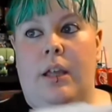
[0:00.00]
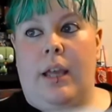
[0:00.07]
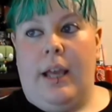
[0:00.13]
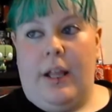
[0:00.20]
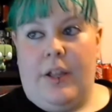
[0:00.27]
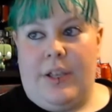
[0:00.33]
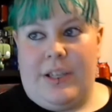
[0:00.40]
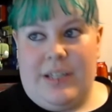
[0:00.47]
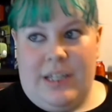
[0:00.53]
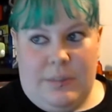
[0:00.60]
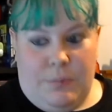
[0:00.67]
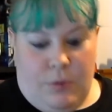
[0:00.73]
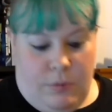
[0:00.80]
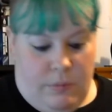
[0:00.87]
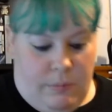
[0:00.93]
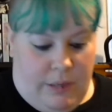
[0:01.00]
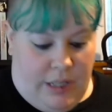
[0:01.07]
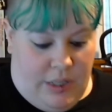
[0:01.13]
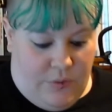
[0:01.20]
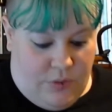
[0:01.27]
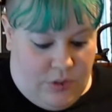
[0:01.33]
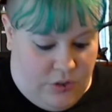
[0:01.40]
like at the moment my
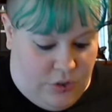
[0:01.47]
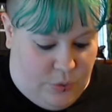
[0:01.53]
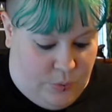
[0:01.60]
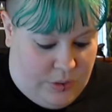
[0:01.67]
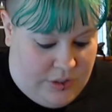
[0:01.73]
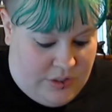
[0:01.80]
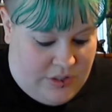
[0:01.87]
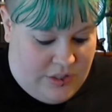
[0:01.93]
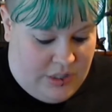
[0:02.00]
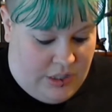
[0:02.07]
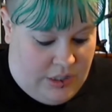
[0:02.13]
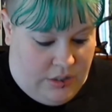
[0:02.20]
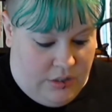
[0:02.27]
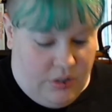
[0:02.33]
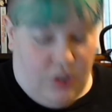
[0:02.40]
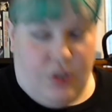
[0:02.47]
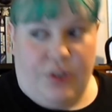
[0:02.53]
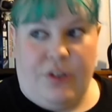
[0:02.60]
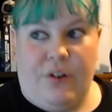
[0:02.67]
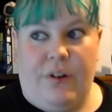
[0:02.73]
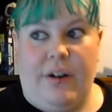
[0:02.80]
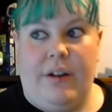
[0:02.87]
Heaven and Earth one is sitting on the
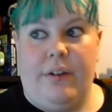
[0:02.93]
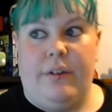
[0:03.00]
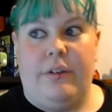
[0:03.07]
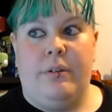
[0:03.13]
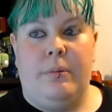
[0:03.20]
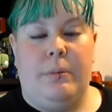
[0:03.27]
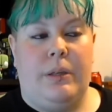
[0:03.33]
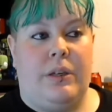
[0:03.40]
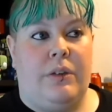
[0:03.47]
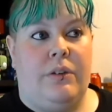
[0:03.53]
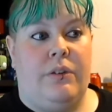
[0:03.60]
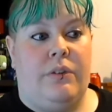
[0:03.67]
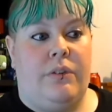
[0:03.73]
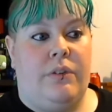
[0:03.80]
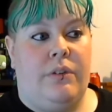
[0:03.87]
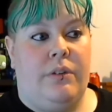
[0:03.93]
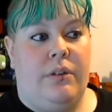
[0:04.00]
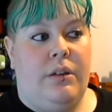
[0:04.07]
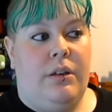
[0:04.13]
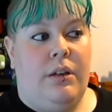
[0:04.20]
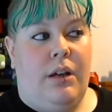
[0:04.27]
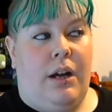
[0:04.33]
ground because
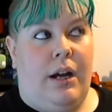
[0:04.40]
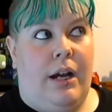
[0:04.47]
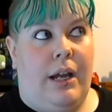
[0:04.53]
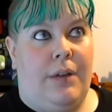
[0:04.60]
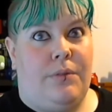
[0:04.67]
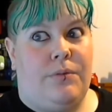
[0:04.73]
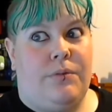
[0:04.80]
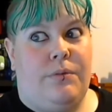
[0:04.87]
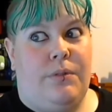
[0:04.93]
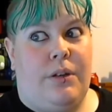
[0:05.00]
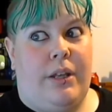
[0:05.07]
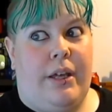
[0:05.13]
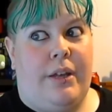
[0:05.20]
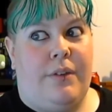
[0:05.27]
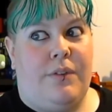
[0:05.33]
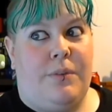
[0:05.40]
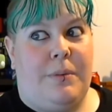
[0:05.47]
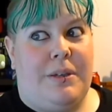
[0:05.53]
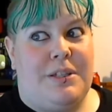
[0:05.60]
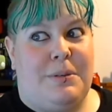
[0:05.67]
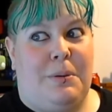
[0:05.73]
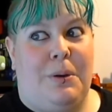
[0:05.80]
I've run out of
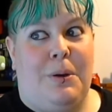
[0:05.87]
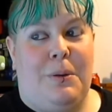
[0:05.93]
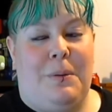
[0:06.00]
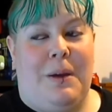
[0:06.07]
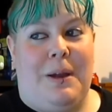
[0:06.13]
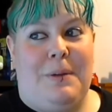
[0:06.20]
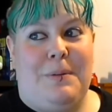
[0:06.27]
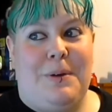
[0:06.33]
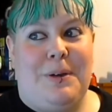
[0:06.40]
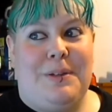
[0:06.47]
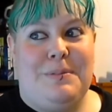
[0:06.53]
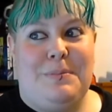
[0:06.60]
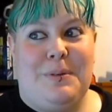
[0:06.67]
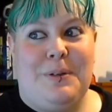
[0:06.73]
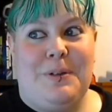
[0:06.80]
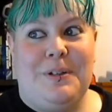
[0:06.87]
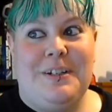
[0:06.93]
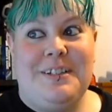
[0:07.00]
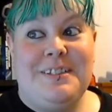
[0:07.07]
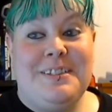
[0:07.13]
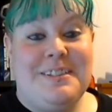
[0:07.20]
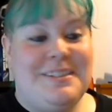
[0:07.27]
space to put my works in
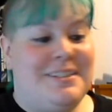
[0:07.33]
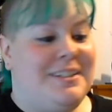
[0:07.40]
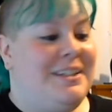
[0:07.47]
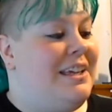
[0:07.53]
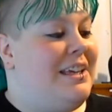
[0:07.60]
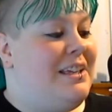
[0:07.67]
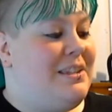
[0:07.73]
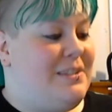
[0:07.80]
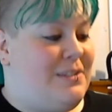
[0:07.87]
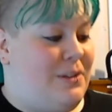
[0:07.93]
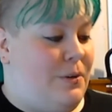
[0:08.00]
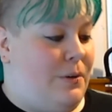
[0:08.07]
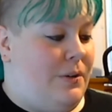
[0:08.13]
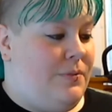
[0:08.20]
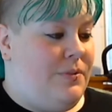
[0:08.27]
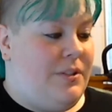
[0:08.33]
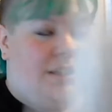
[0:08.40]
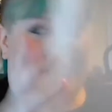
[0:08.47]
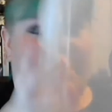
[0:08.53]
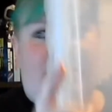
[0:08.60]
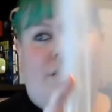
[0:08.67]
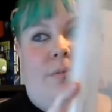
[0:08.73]
progress. So I
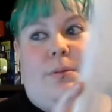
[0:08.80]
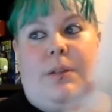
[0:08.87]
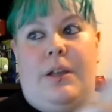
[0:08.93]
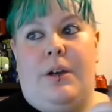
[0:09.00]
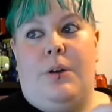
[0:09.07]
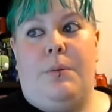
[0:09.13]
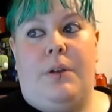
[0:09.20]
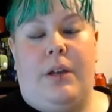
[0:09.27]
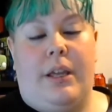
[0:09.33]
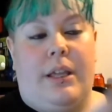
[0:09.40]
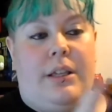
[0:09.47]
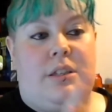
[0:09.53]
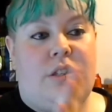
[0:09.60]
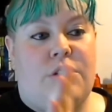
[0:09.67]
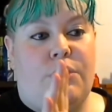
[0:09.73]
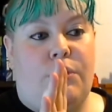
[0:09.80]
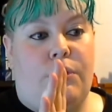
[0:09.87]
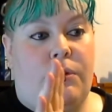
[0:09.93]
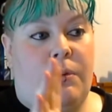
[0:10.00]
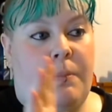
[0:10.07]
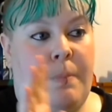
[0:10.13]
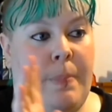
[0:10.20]
figured this will help, and I can
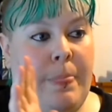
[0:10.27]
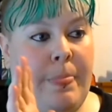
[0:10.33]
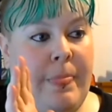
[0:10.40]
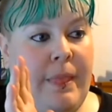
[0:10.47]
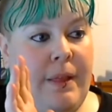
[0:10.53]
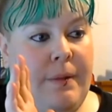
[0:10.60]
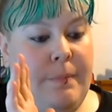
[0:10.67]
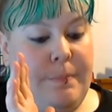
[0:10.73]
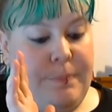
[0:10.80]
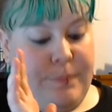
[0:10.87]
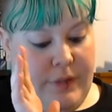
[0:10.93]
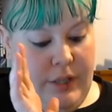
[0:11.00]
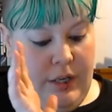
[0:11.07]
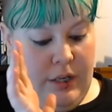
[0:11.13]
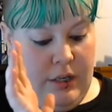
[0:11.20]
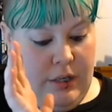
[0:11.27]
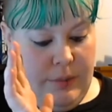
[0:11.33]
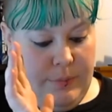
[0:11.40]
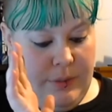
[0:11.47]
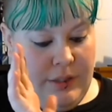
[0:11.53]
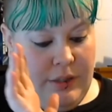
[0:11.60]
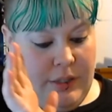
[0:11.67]
store
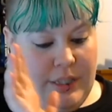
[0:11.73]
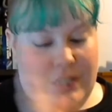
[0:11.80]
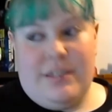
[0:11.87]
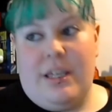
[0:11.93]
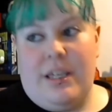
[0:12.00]
at least the